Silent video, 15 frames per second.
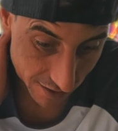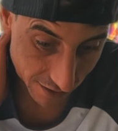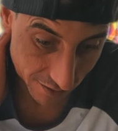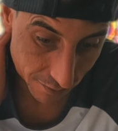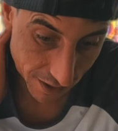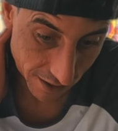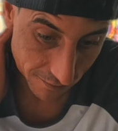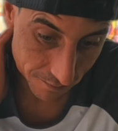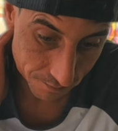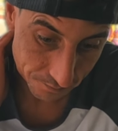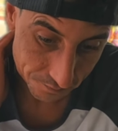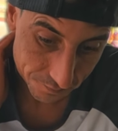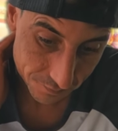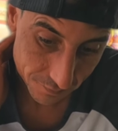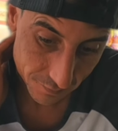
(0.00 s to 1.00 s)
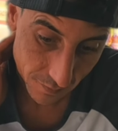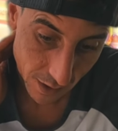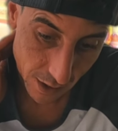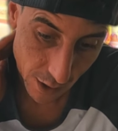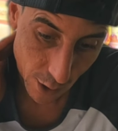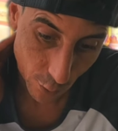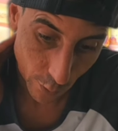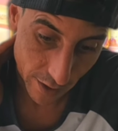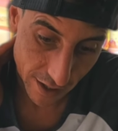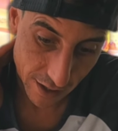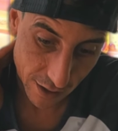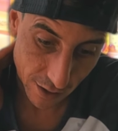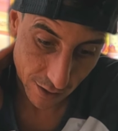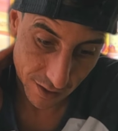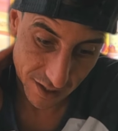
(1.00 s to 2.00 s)
get it done, man.
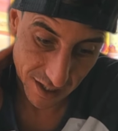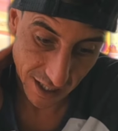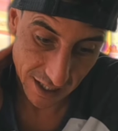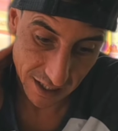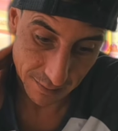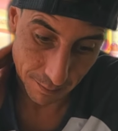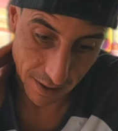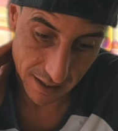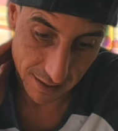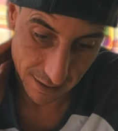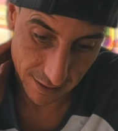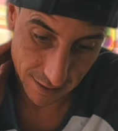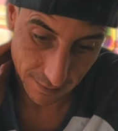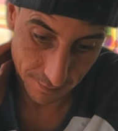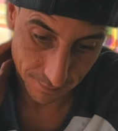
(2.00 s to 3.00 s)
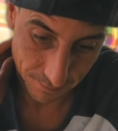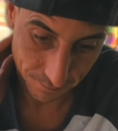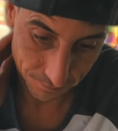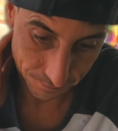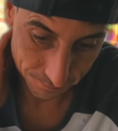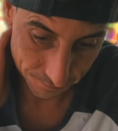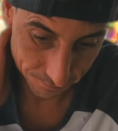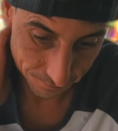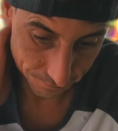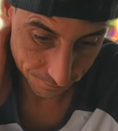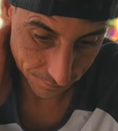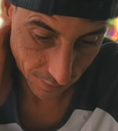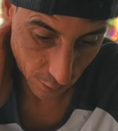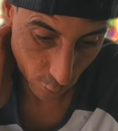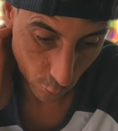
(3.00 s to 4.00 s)
Within 6 spins.
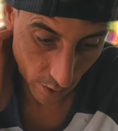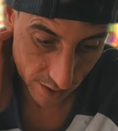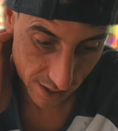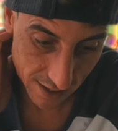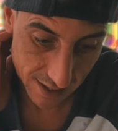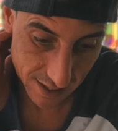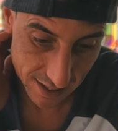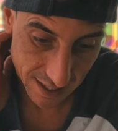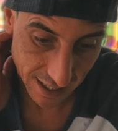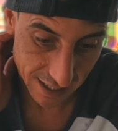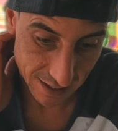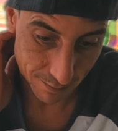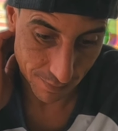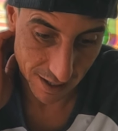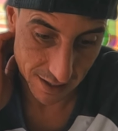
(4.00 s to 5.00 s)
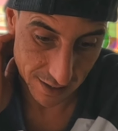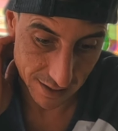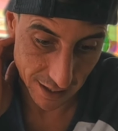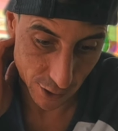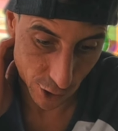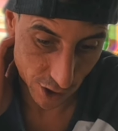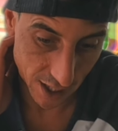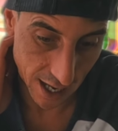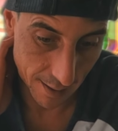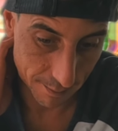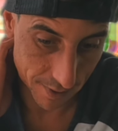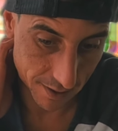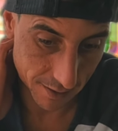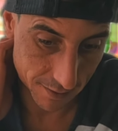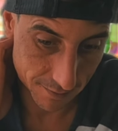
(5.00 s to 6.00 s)
Within 6 spins that just
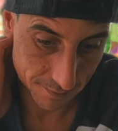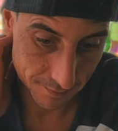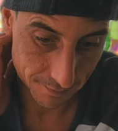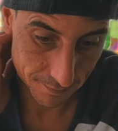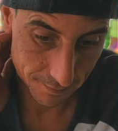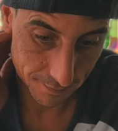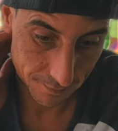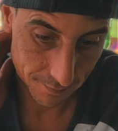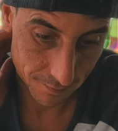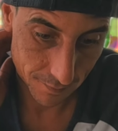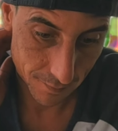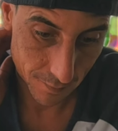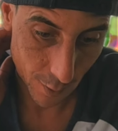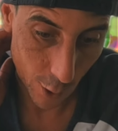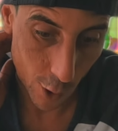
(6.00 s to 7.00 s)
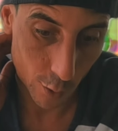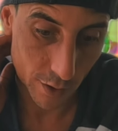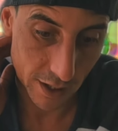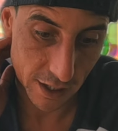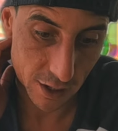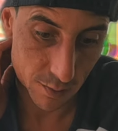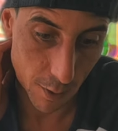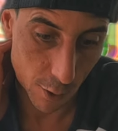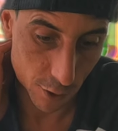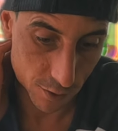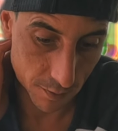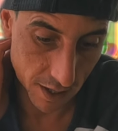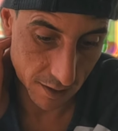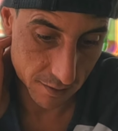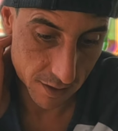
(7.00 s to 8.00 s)
happened. Holy
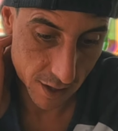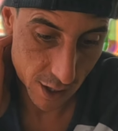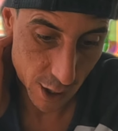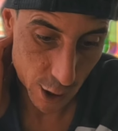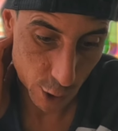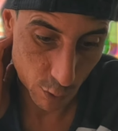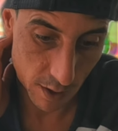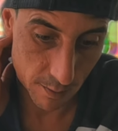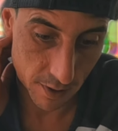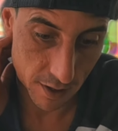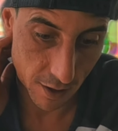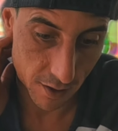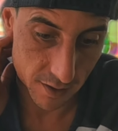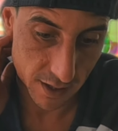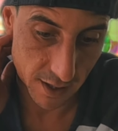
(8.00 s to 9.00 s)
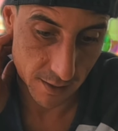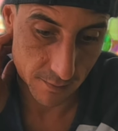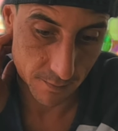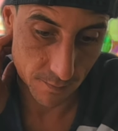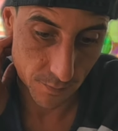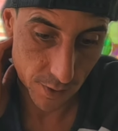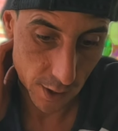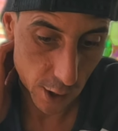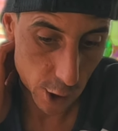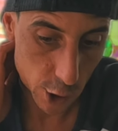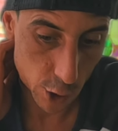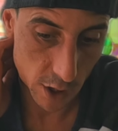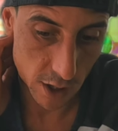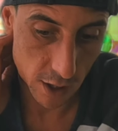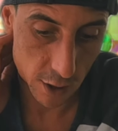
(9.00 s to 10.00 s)
smokes, man. Sweet Bonanza.
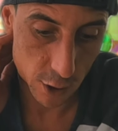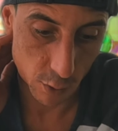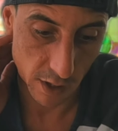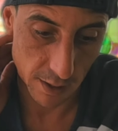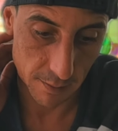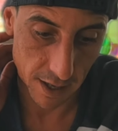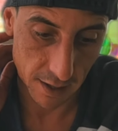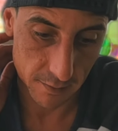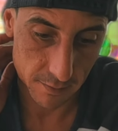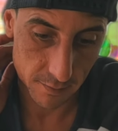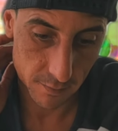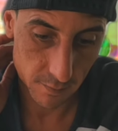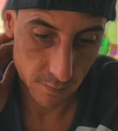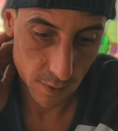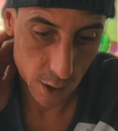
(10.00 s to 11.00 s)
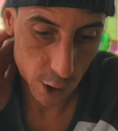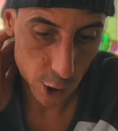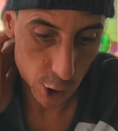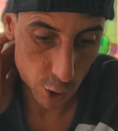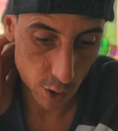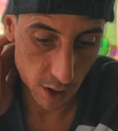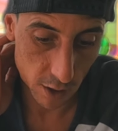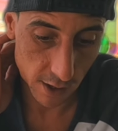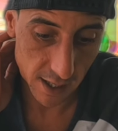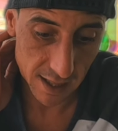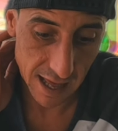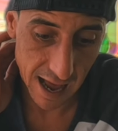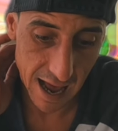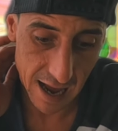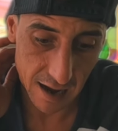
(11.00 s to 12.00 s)
Treating us sweet, man. Look
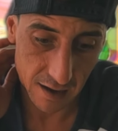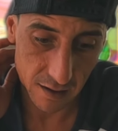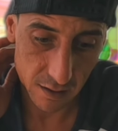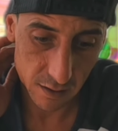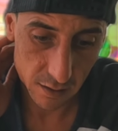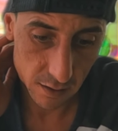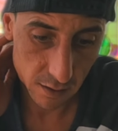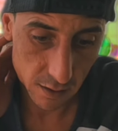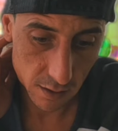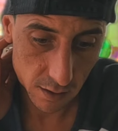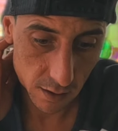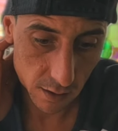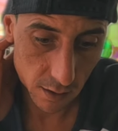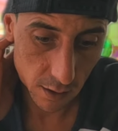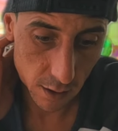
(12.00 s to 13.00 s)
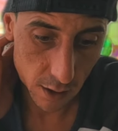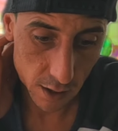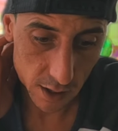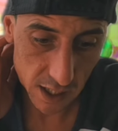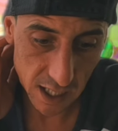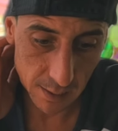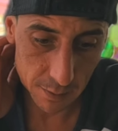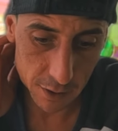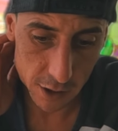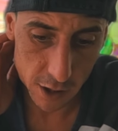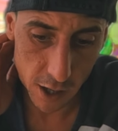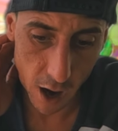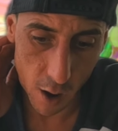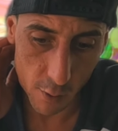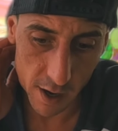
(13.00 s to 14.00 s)
at that. Keeps
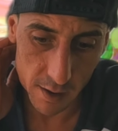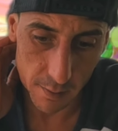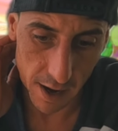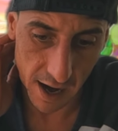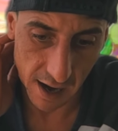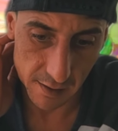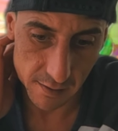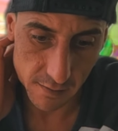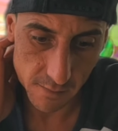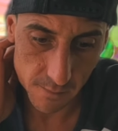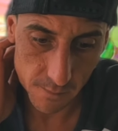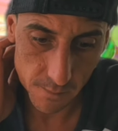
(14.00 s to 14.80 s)
going, man.